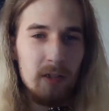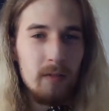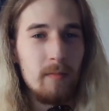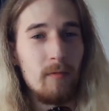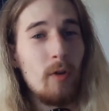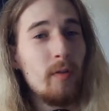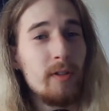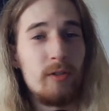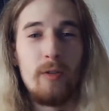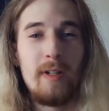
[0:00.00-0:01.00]
roll your
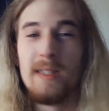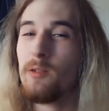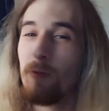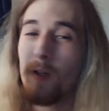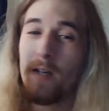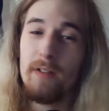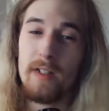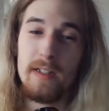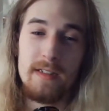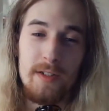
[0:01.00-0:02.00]
joints, whatever it
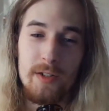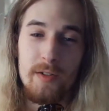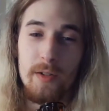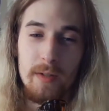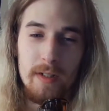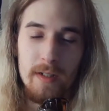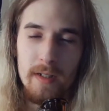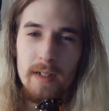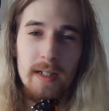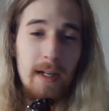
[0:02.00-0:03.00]
is that you're doing,
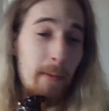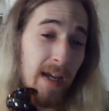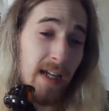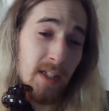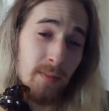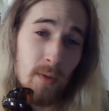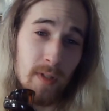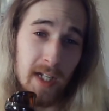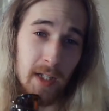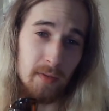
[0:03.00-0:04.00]
and we gotta smoke
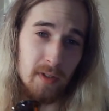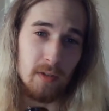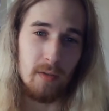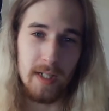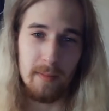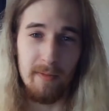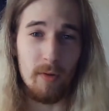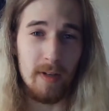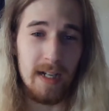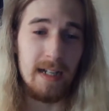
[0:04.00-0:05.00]
together real quick before
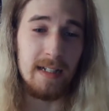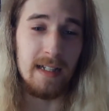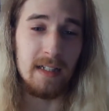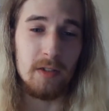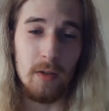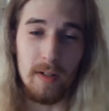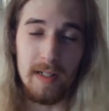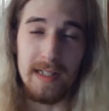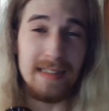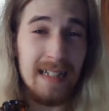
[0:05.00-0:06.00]
we get into this story, because